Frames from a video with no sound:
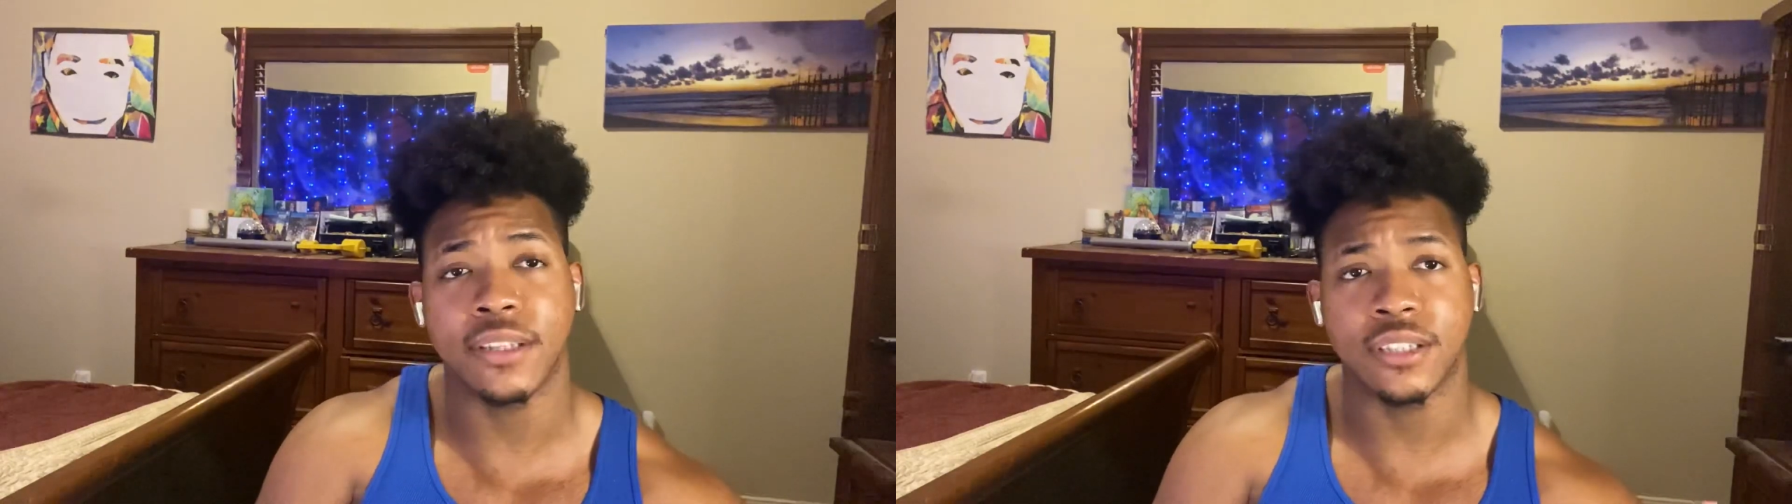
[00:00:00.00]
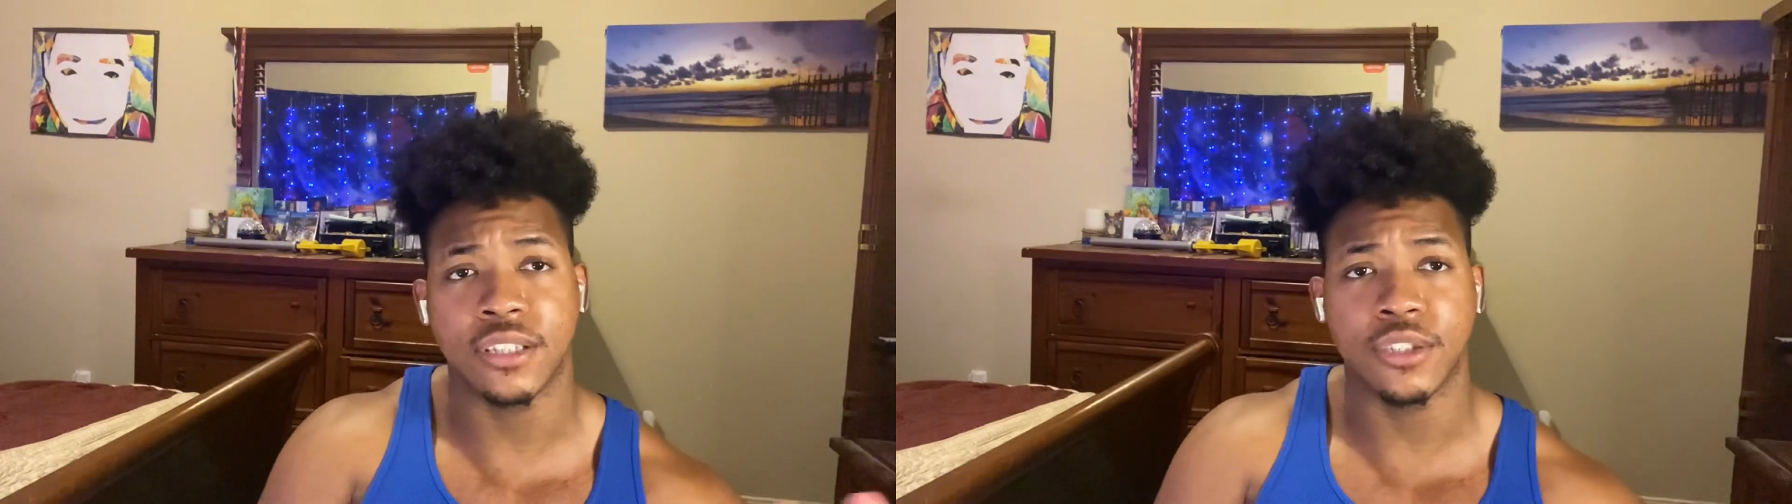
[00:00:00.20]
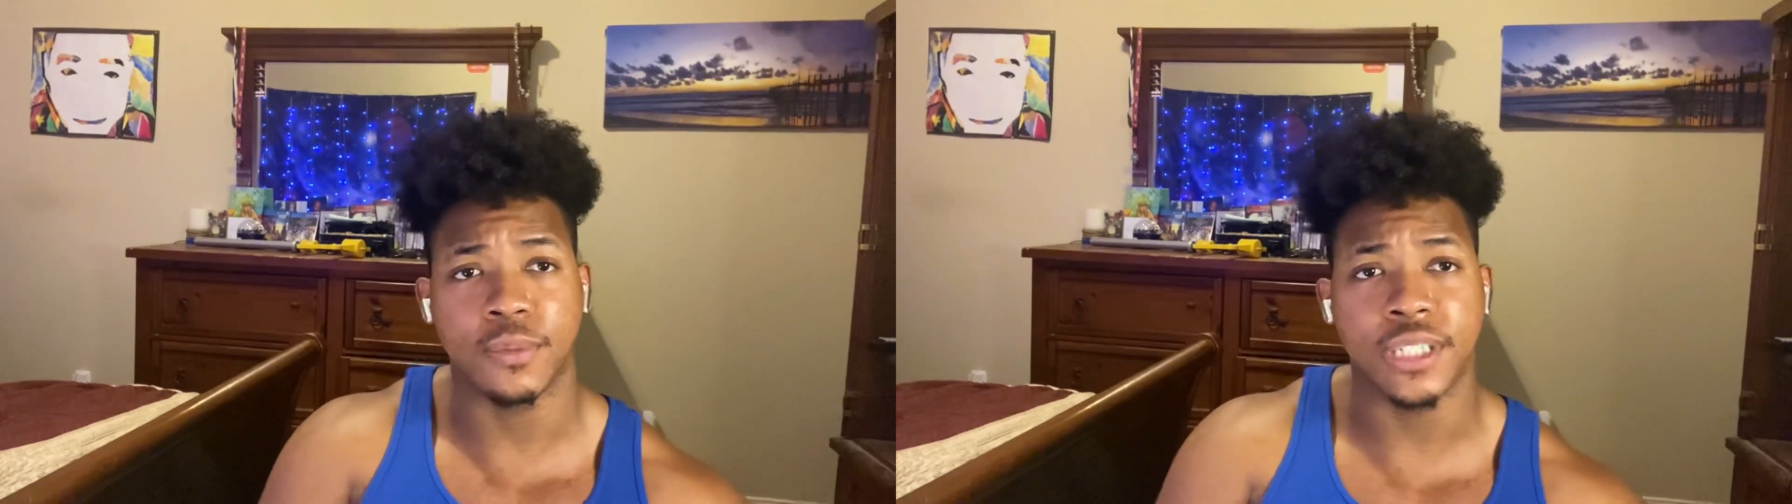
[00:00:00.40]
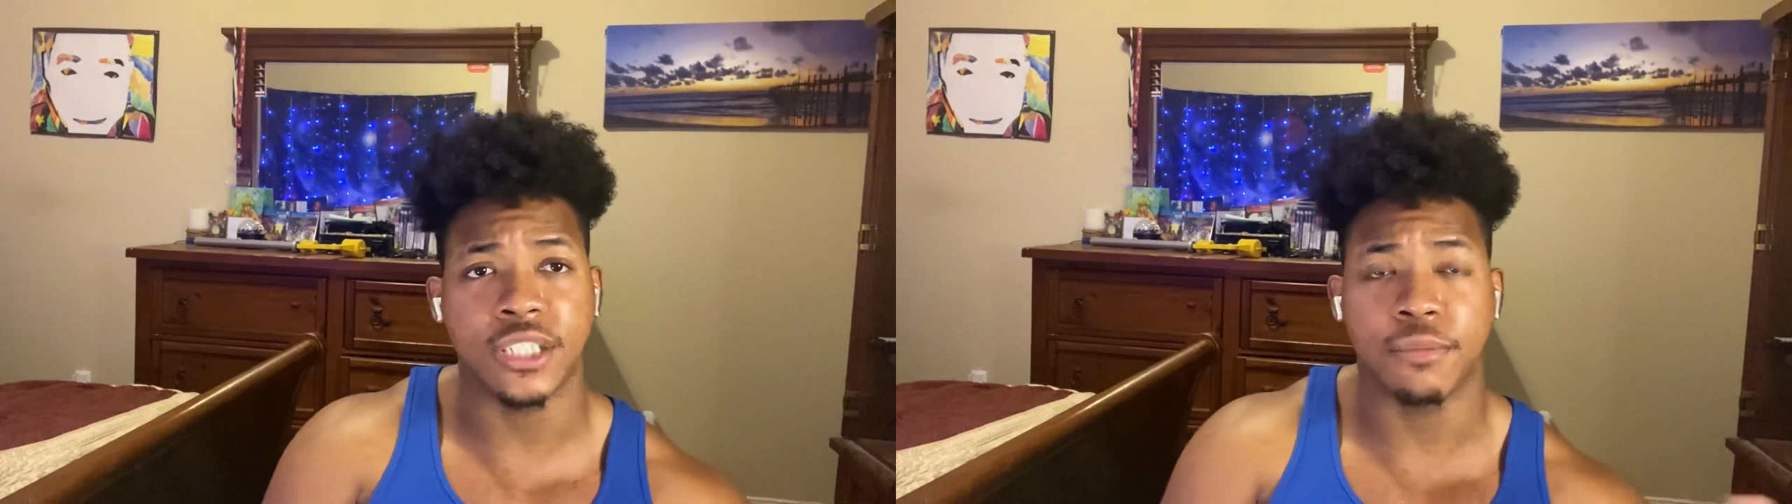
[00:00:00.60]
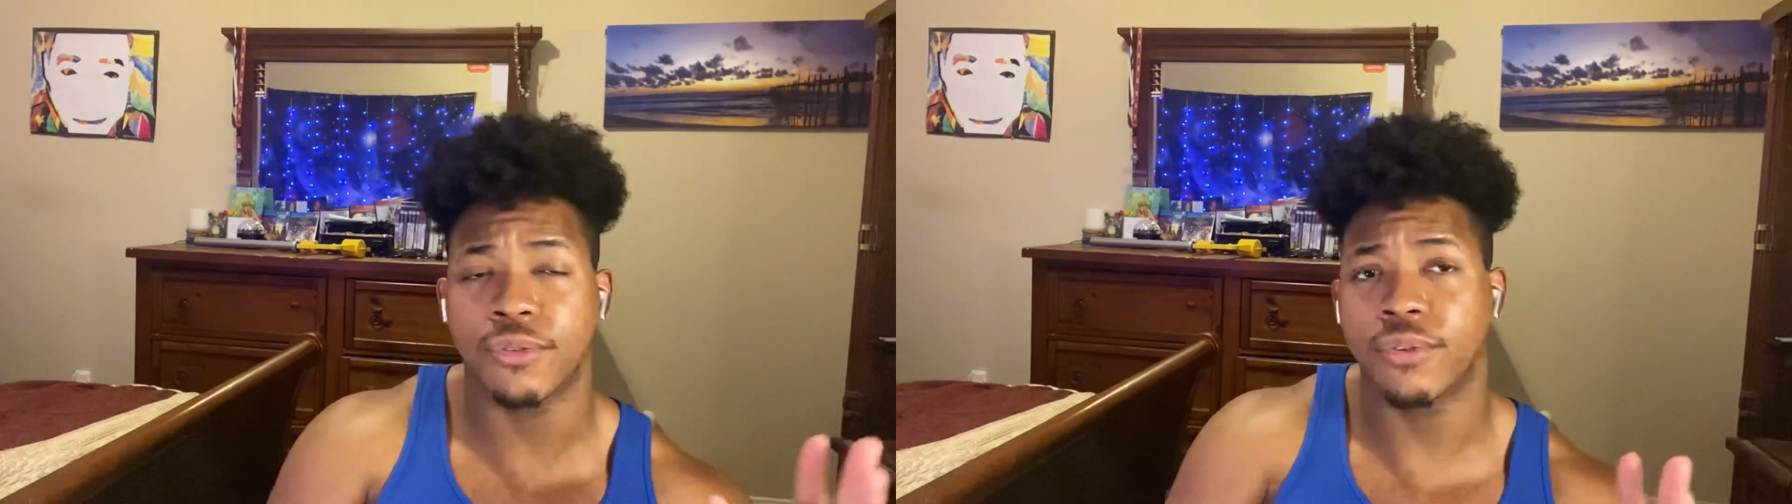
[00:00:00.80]
this
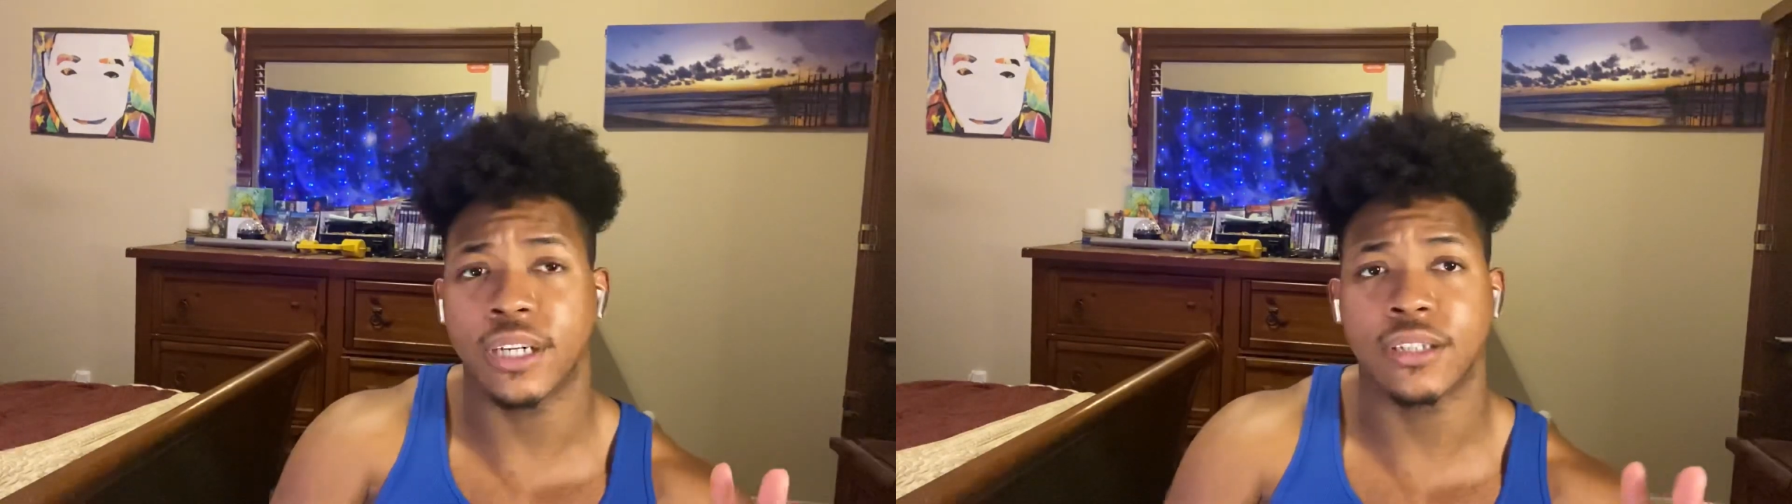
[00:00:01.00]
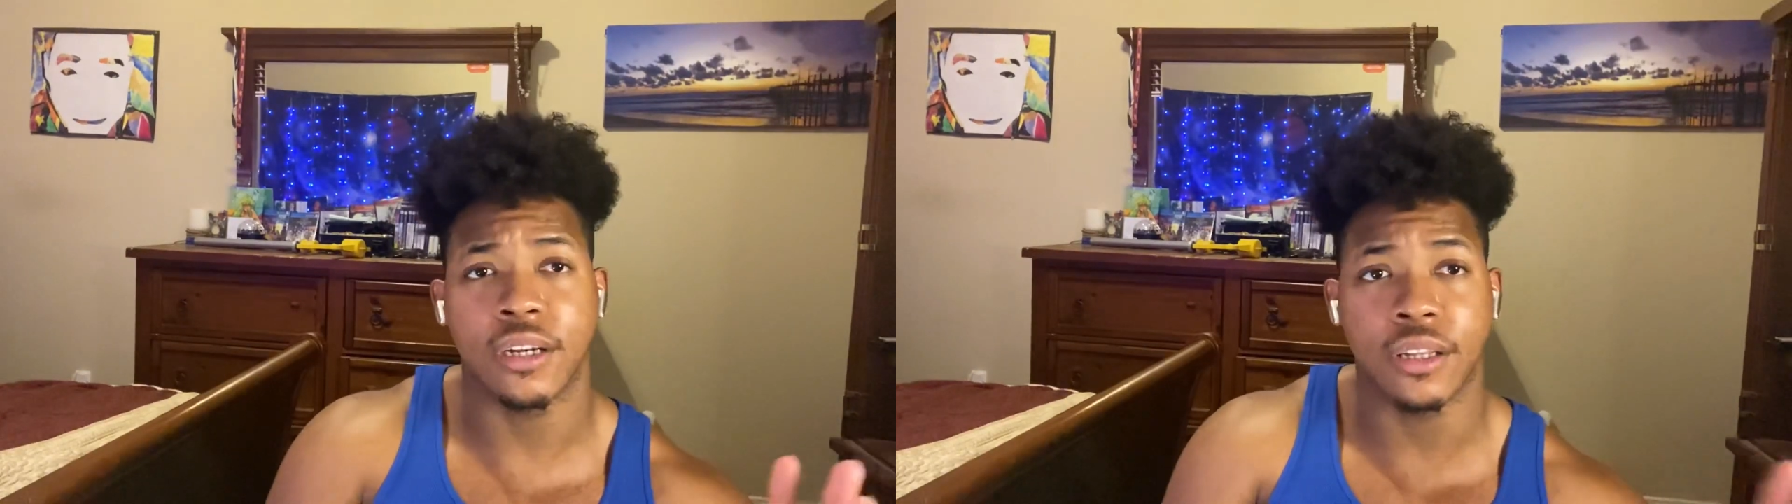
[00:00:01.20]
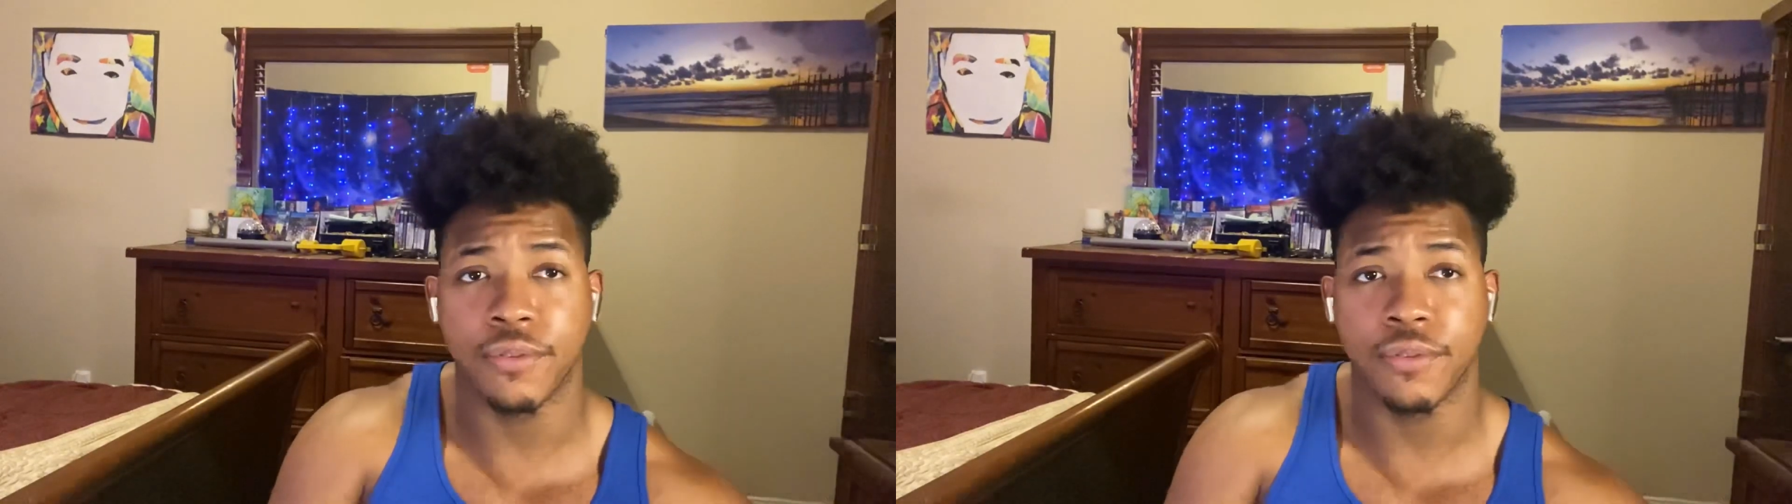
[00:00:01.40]
situation before I started